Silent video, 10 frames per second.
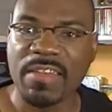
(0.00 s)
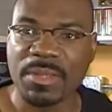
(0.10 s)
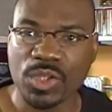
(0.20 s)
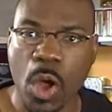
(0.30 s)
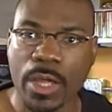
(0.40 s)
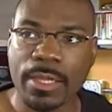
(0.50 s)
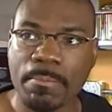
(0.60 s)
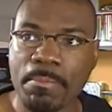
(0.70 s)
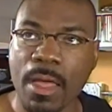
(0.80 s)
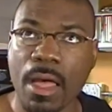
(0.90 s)
as I've been
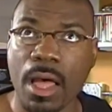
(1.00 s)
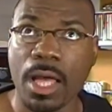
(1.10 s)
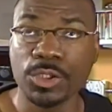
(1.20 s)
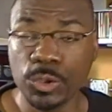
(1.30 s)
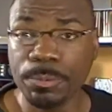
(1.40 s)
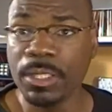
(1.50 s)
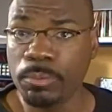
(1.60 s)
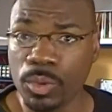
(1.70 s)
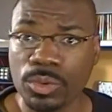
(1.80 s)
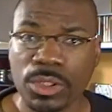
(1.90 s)
talking to
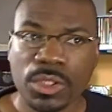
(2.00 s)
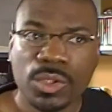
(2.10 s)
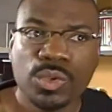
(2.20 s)
people